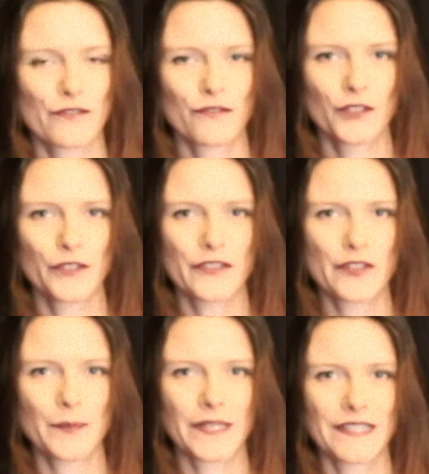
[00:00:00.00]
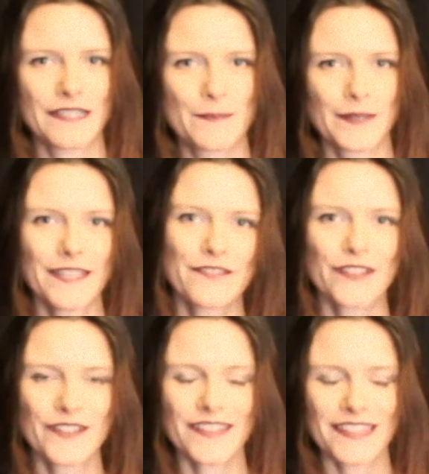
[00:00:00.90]
flutes, because believe it
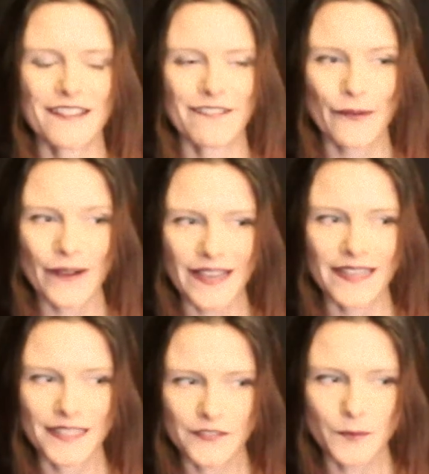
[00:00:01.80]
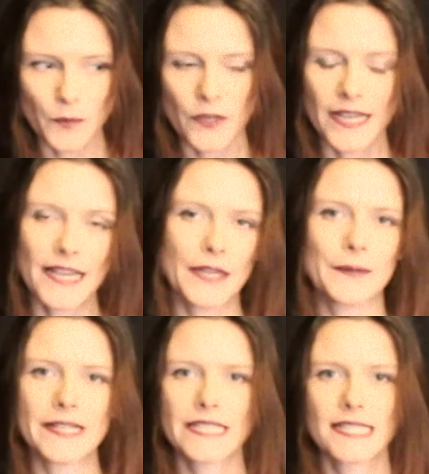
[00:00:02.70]
or not, they require even more air,
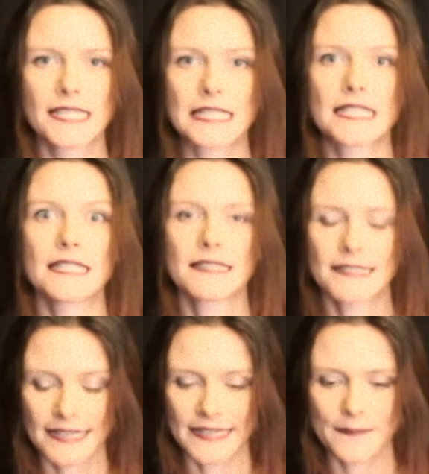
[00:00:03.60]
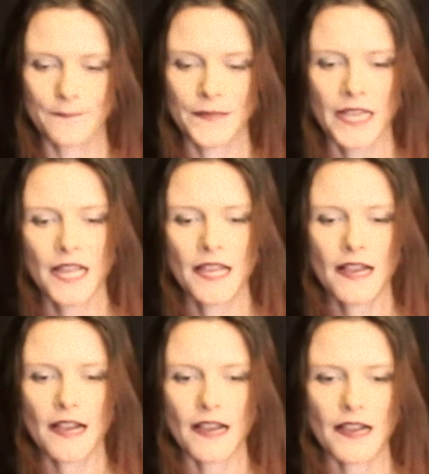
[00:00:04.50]
which is just insane.
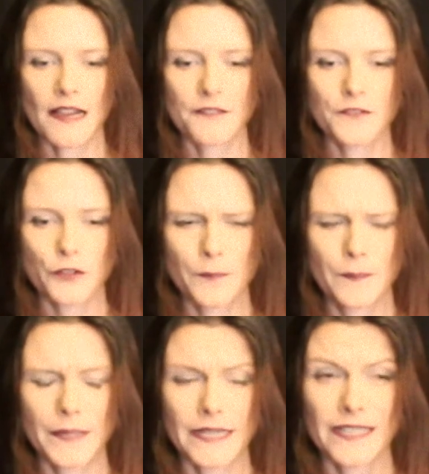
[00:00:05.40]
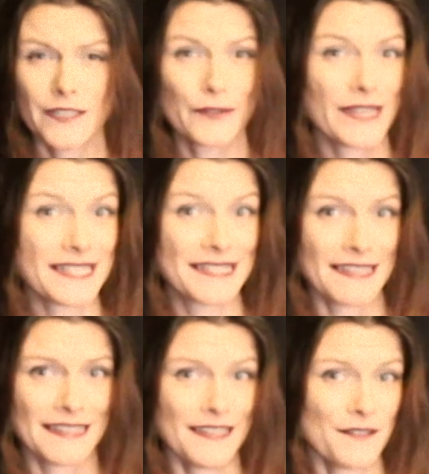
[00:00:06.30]
After B, you get
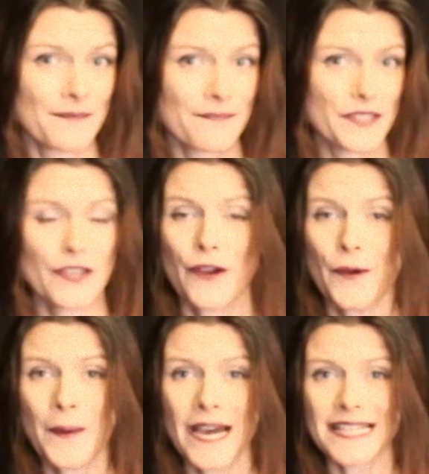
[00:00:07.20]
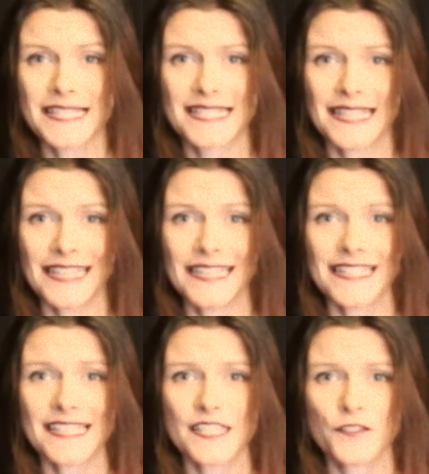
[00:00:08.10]
C. So part
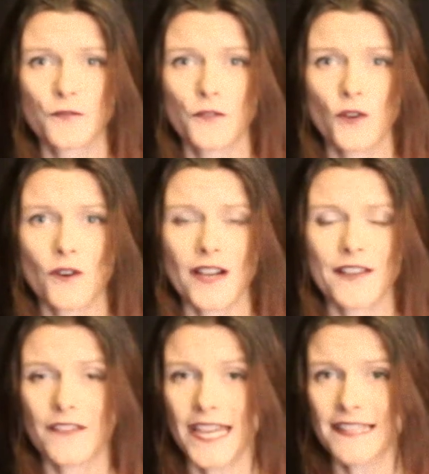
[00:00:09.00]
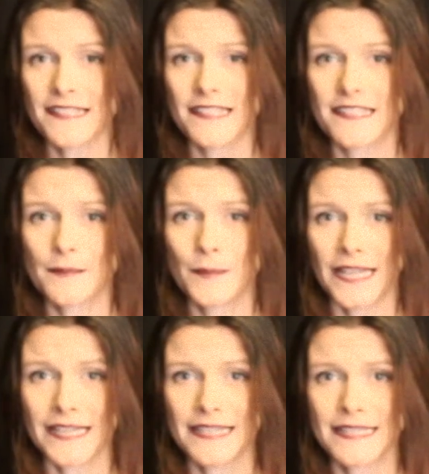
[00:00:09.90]
C is for advanced
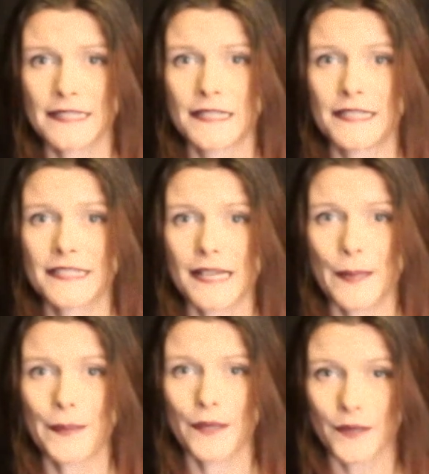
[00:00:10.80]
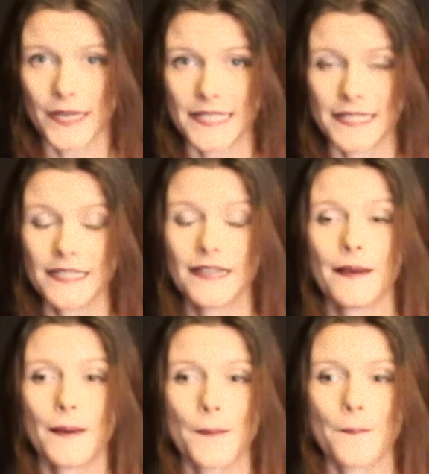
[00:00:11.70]
players and it is a bit crazy,
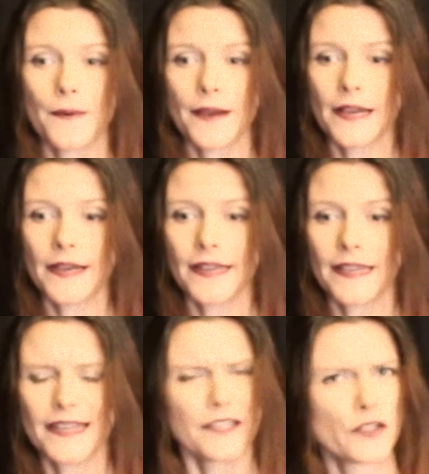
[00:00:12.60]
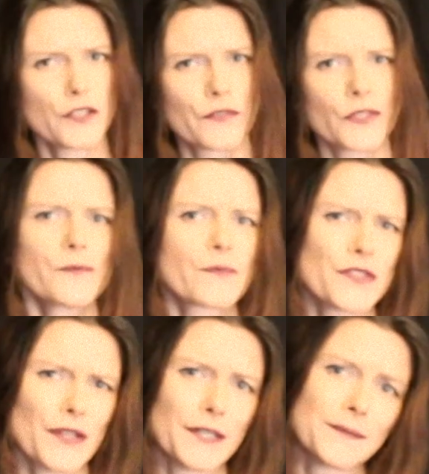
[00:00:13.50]
but it's useful,
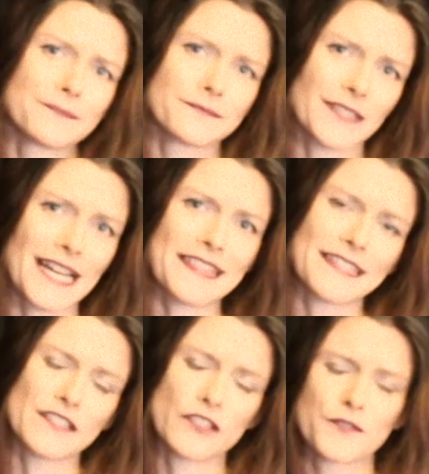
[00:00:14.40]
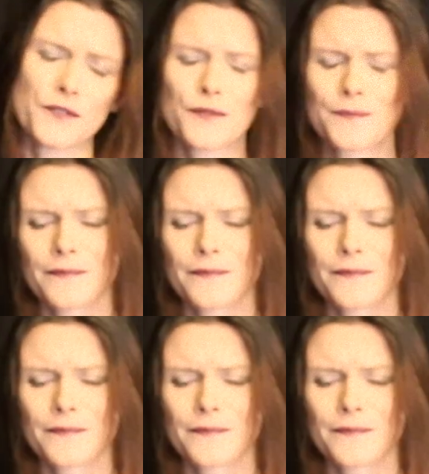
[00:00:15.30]
so I think it's useful.